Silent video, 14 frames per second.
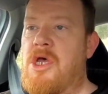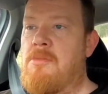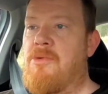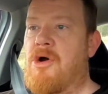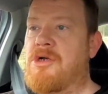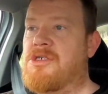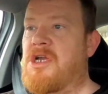
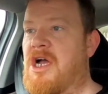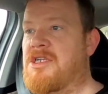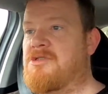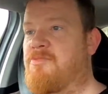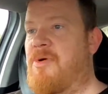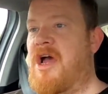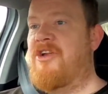
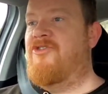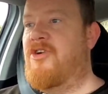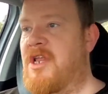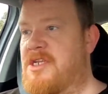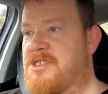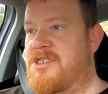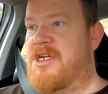turbocharged
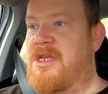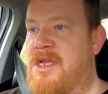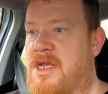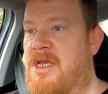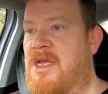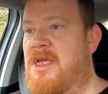petrol engine